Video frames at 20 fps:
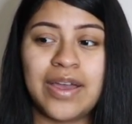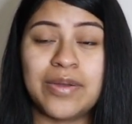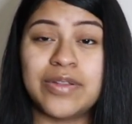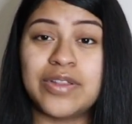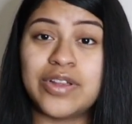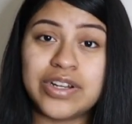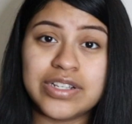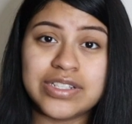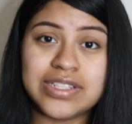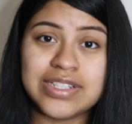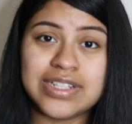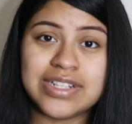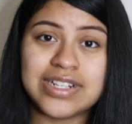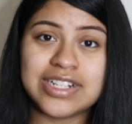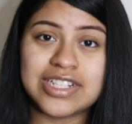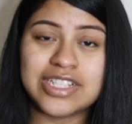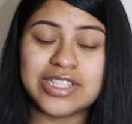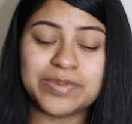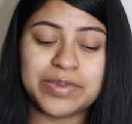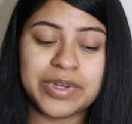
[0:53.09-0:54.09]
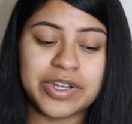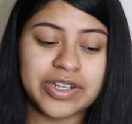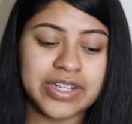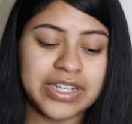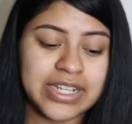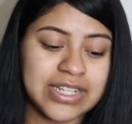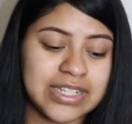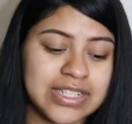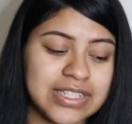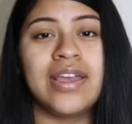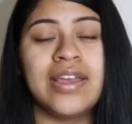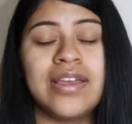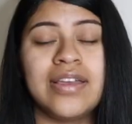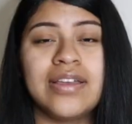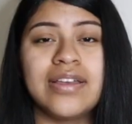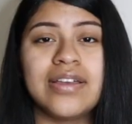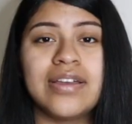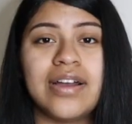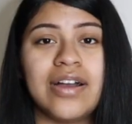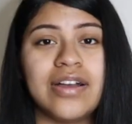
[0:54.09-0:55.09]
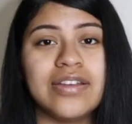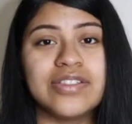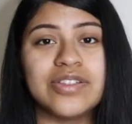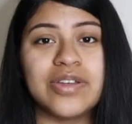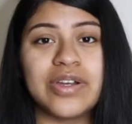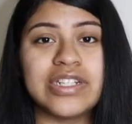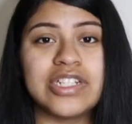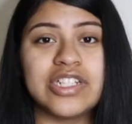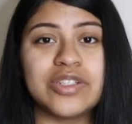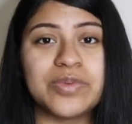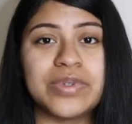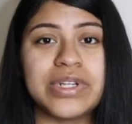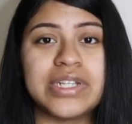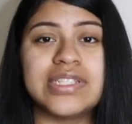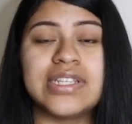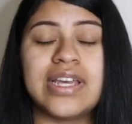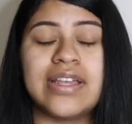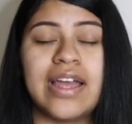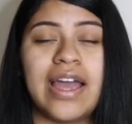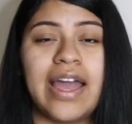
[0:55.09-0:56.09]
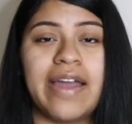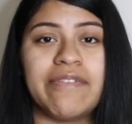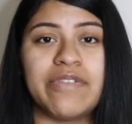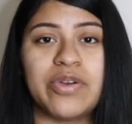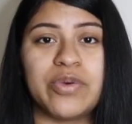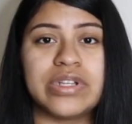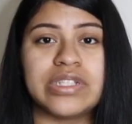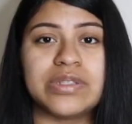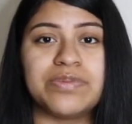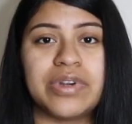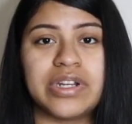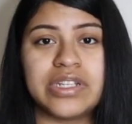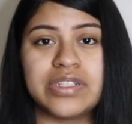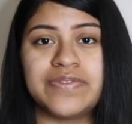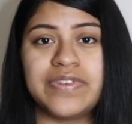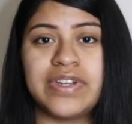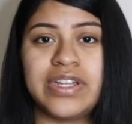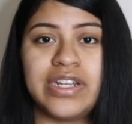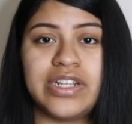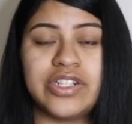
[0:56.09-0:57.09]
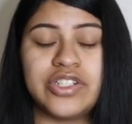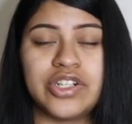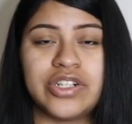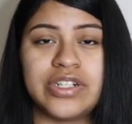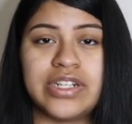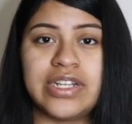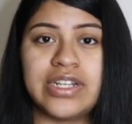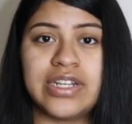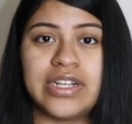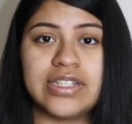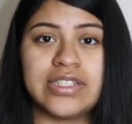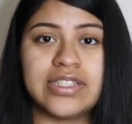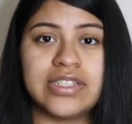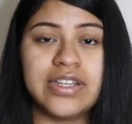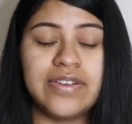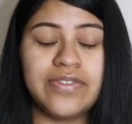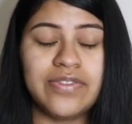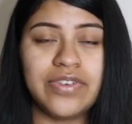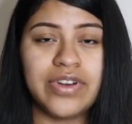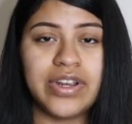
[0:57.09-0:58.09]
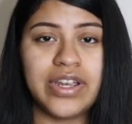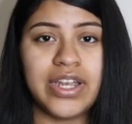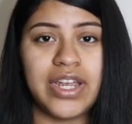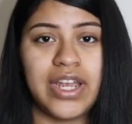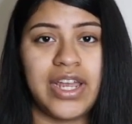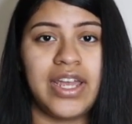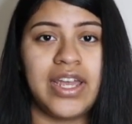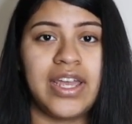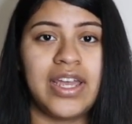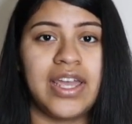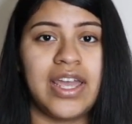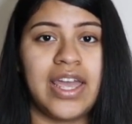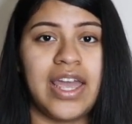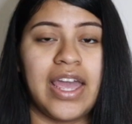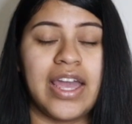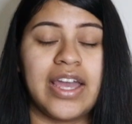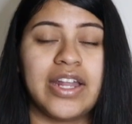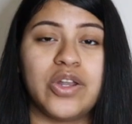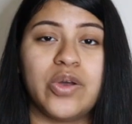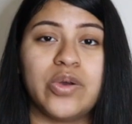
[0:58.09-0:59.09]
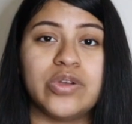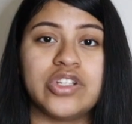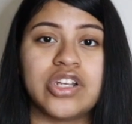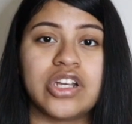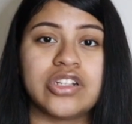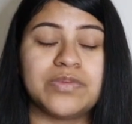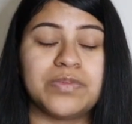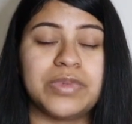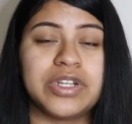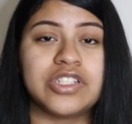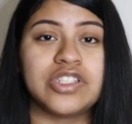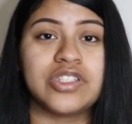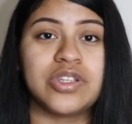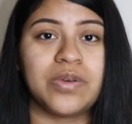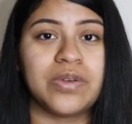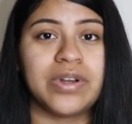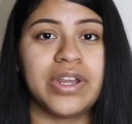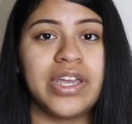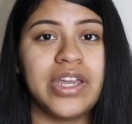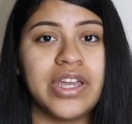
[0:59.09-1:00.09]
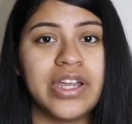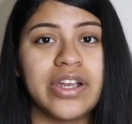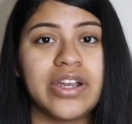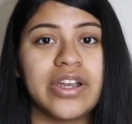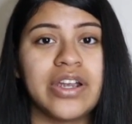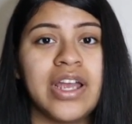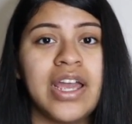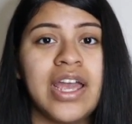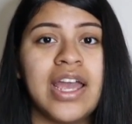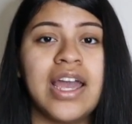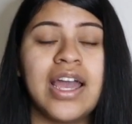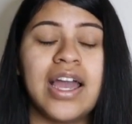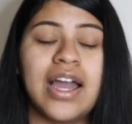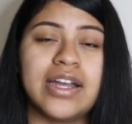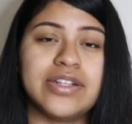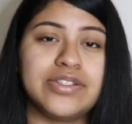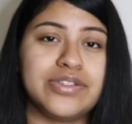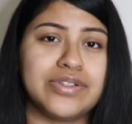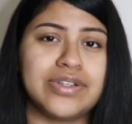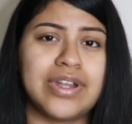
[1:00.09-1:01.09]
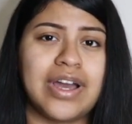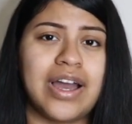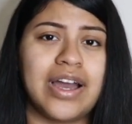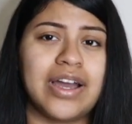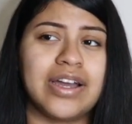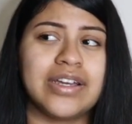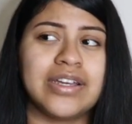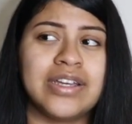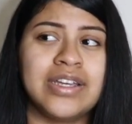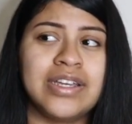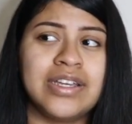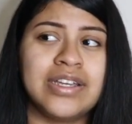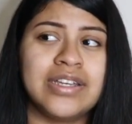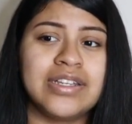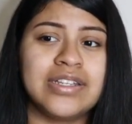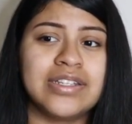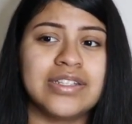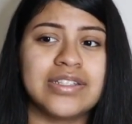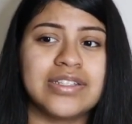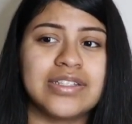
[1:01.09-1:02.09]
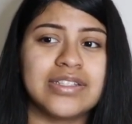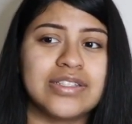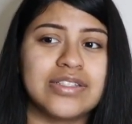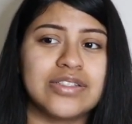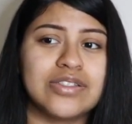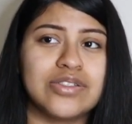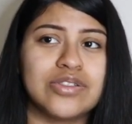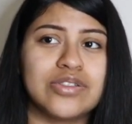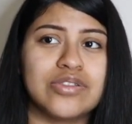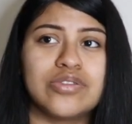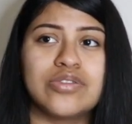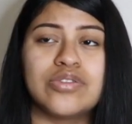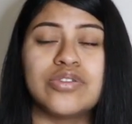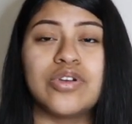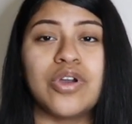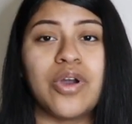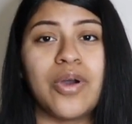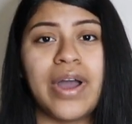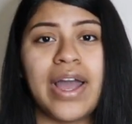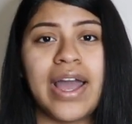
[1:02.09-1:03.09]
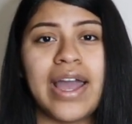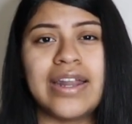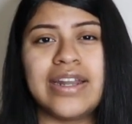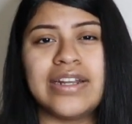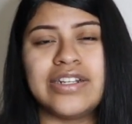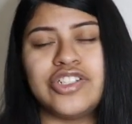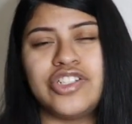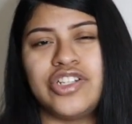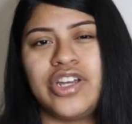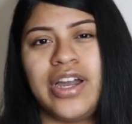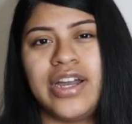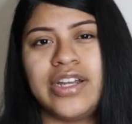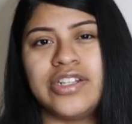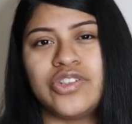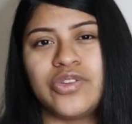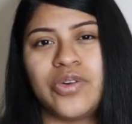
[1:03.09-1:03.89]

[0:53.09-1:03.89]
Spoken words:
nursing experience. Also, I just want to say that everyone's breastfeeding journey is different and no judgment zone here. I do not go ahead and judge